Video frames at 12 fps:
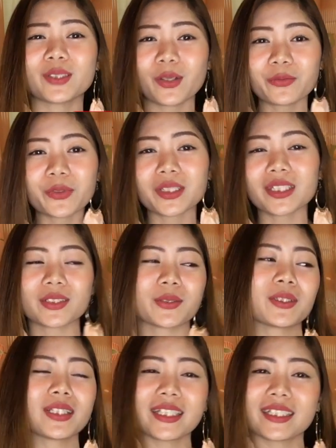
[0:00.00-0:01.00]
Don't forget
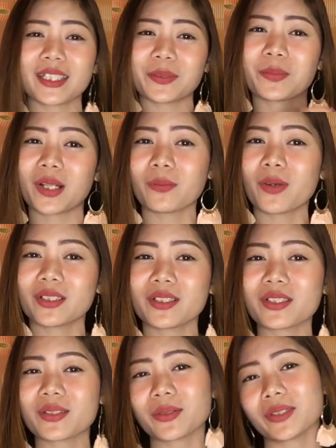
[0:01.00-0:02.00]
to click that bell
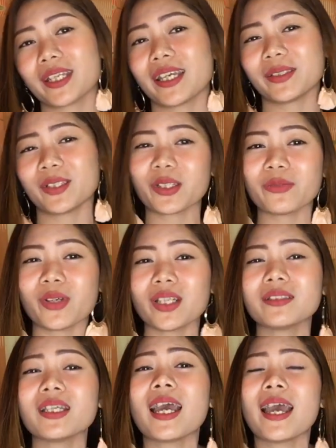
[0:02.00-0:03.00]
button so you get
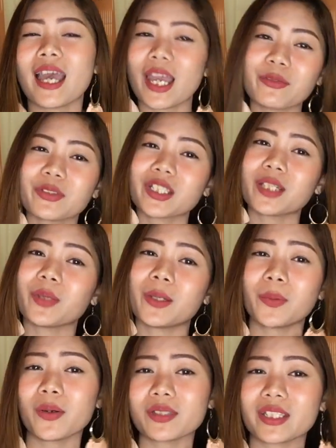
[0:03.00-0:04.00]
notified every time I
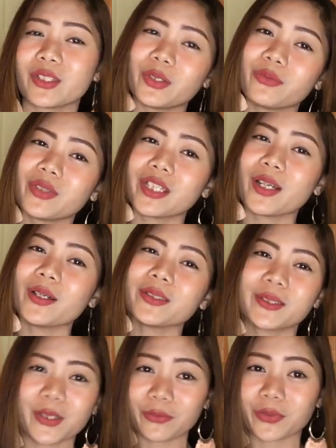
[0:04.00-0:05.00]
post a new video.
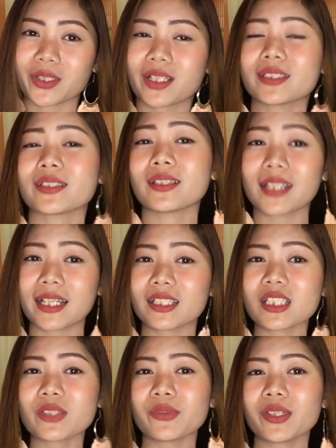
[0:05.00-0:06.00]
Don't forget to like
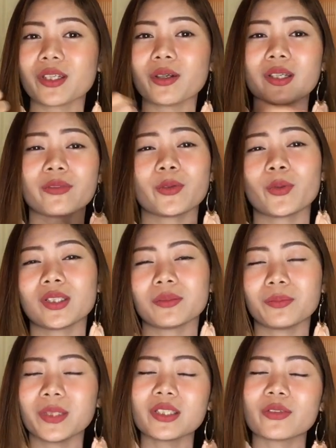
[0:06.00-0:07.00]
this video if you want
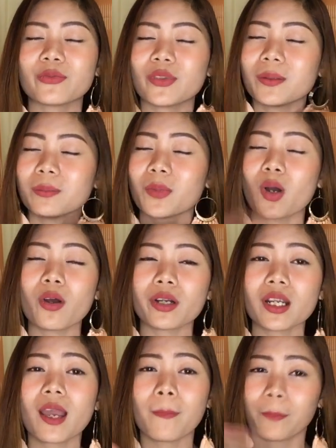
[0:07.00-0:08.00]
me to film
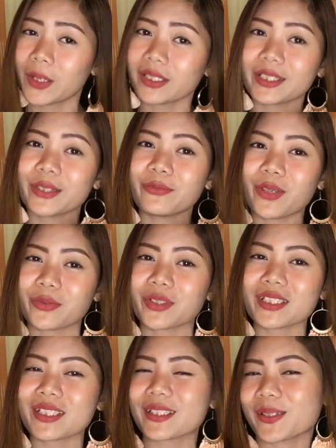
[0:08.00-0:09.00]
more monthly
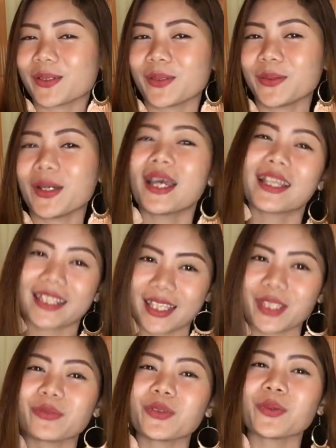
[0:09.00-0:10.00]
favorites. So,
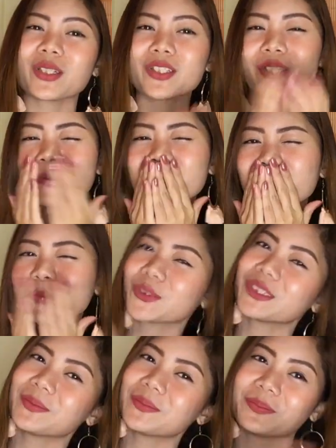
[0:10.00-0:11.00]
thank you for watching.
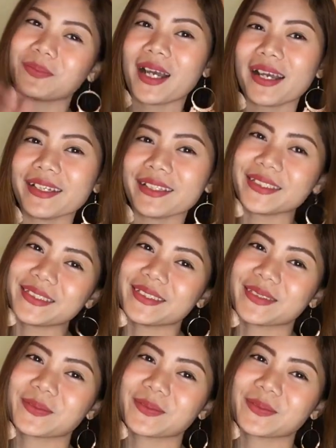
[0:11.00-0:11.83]
Bye!